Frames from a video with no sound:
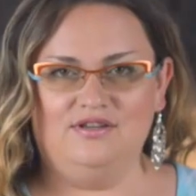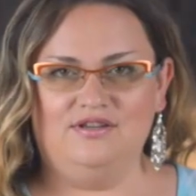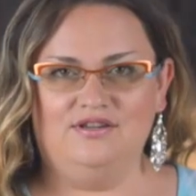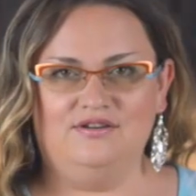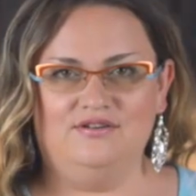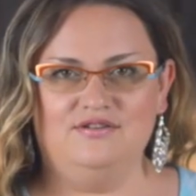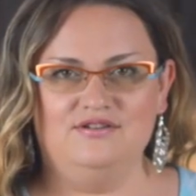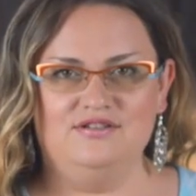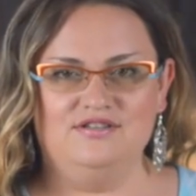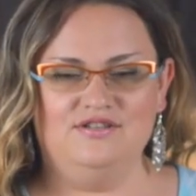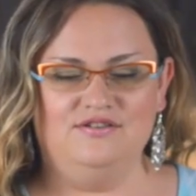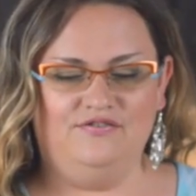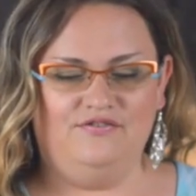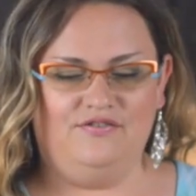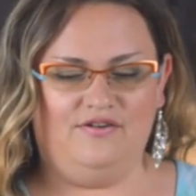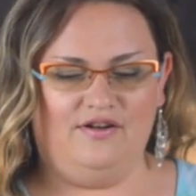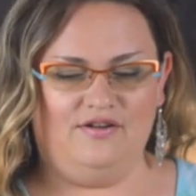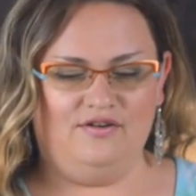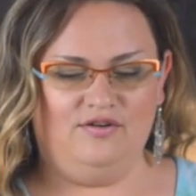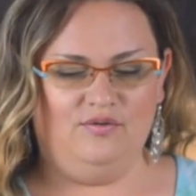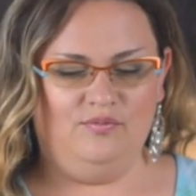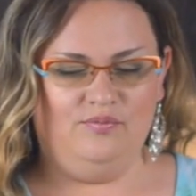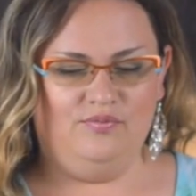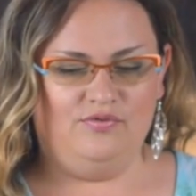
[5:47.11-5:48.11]
here is the
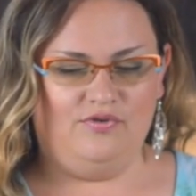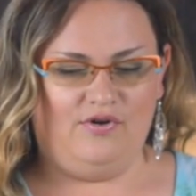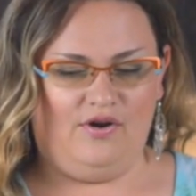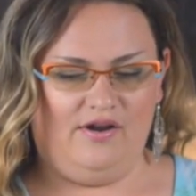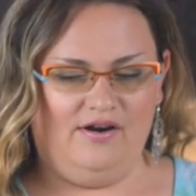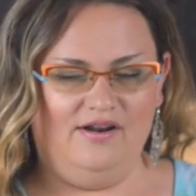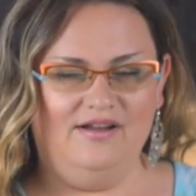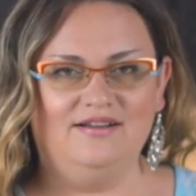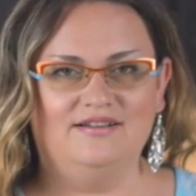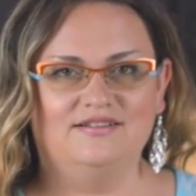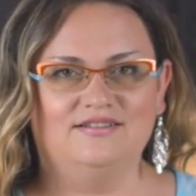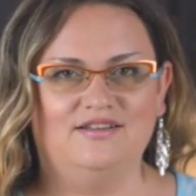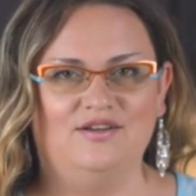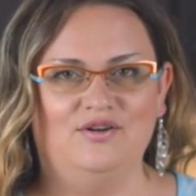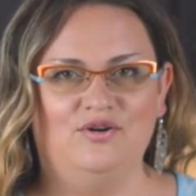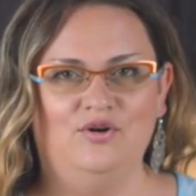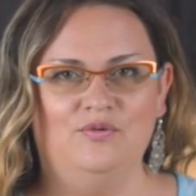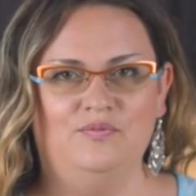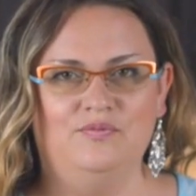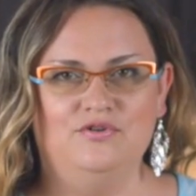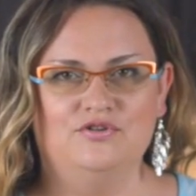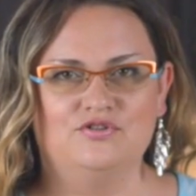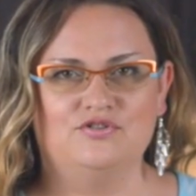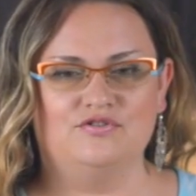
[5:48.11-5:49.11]
final product. I
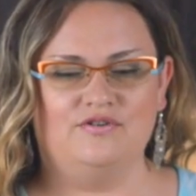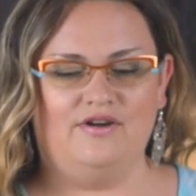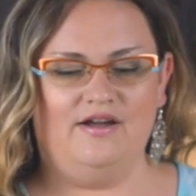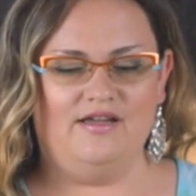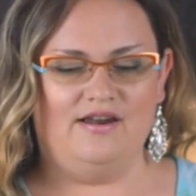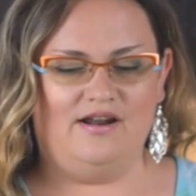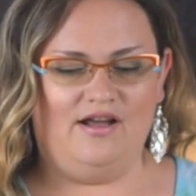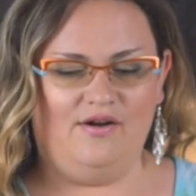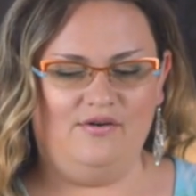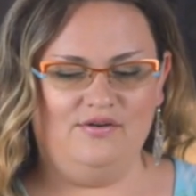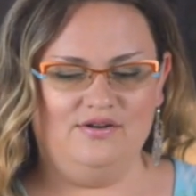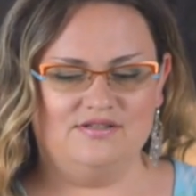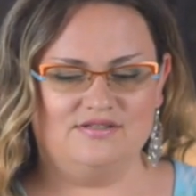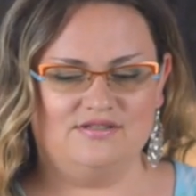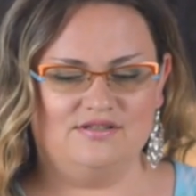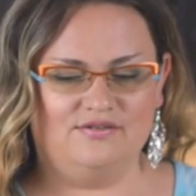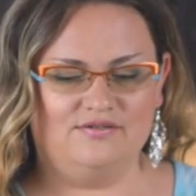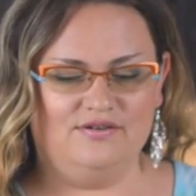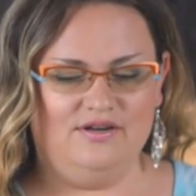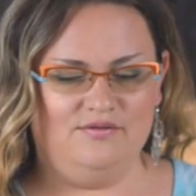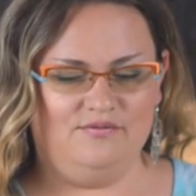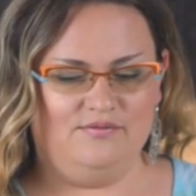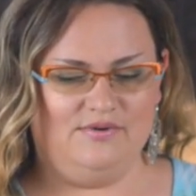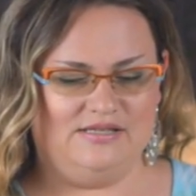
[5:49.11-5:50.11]
hope you try it out. It's a
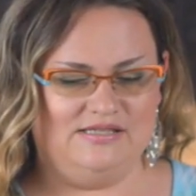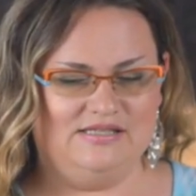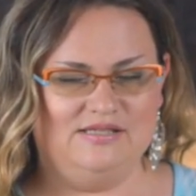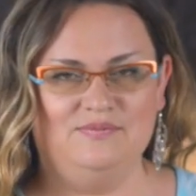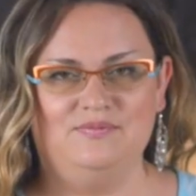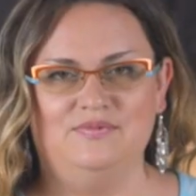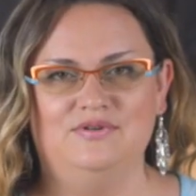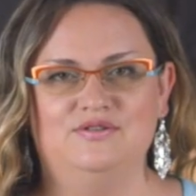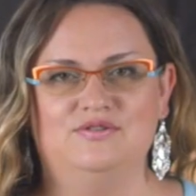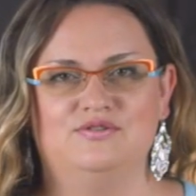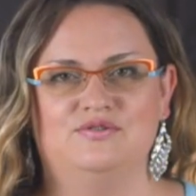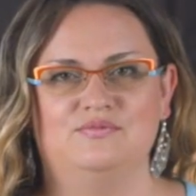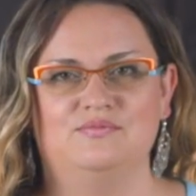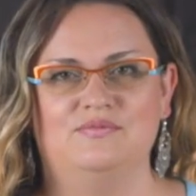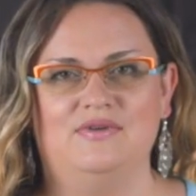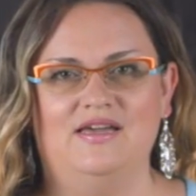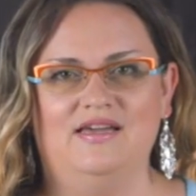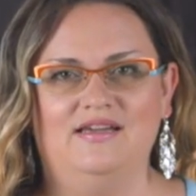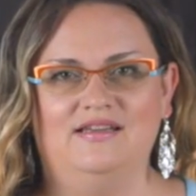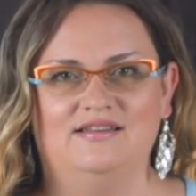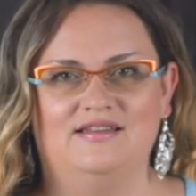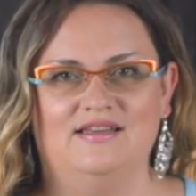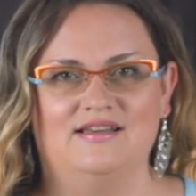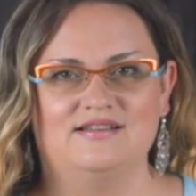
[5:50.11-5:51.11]
great recipe to
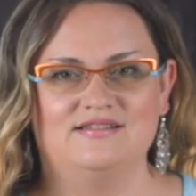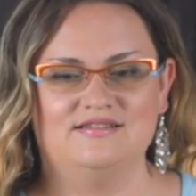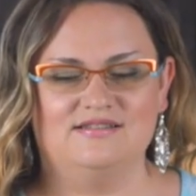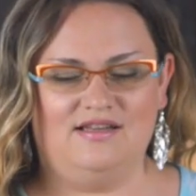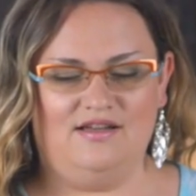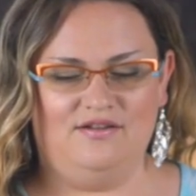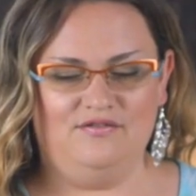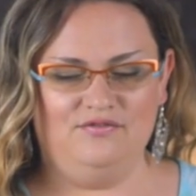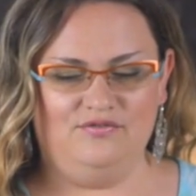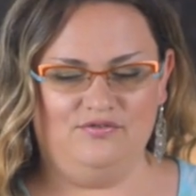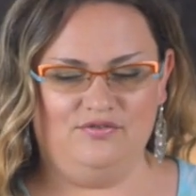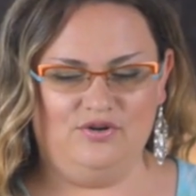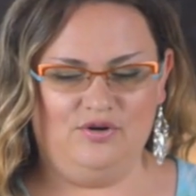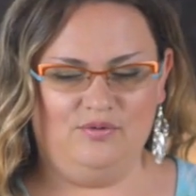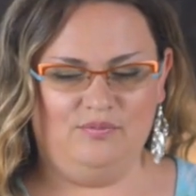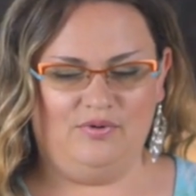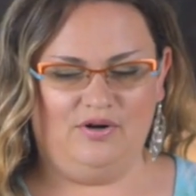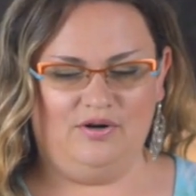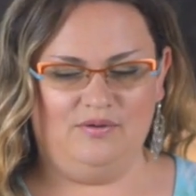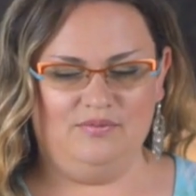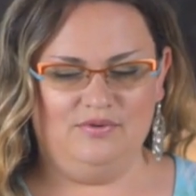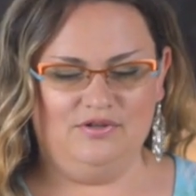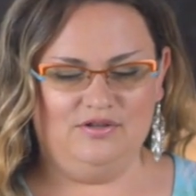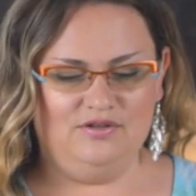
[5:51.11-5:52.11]
make next time for your
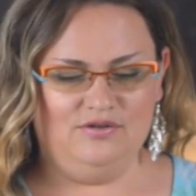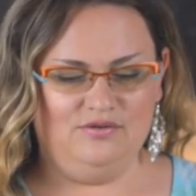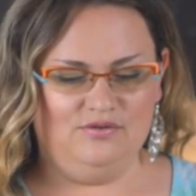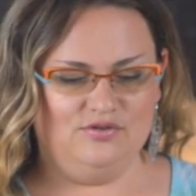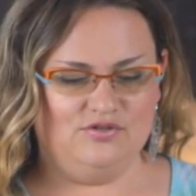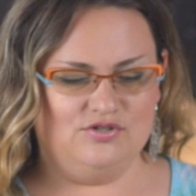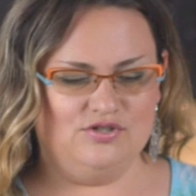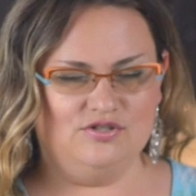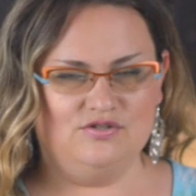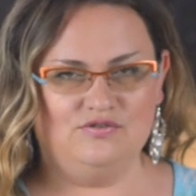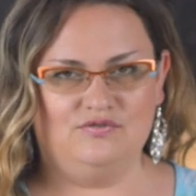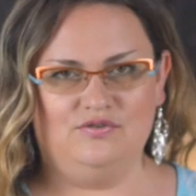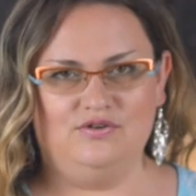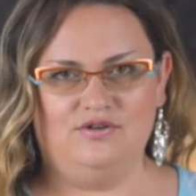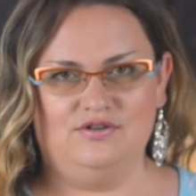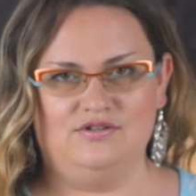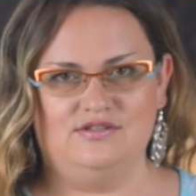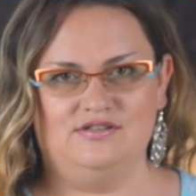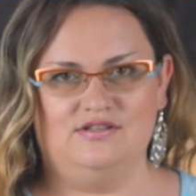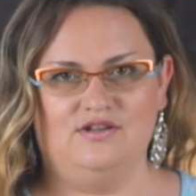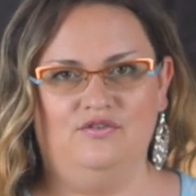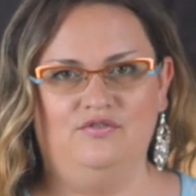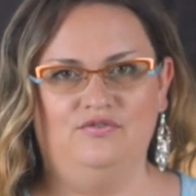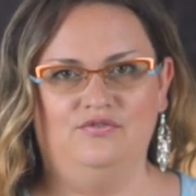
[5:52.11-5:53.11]
barbecue or just for
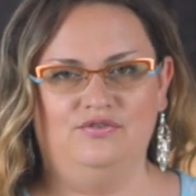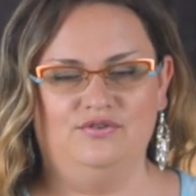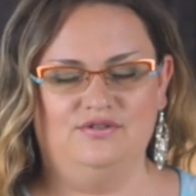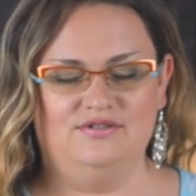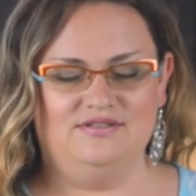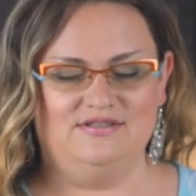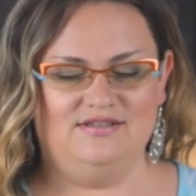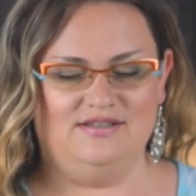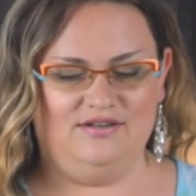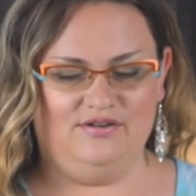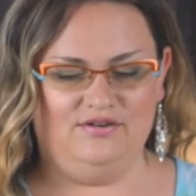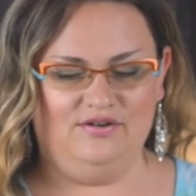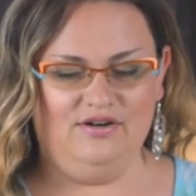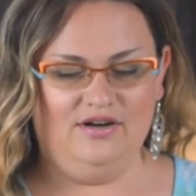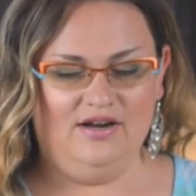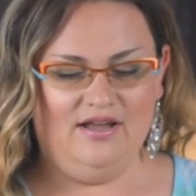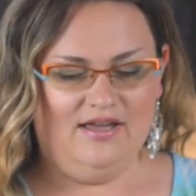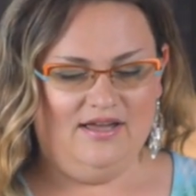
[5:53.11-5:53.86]
yourself for dinner.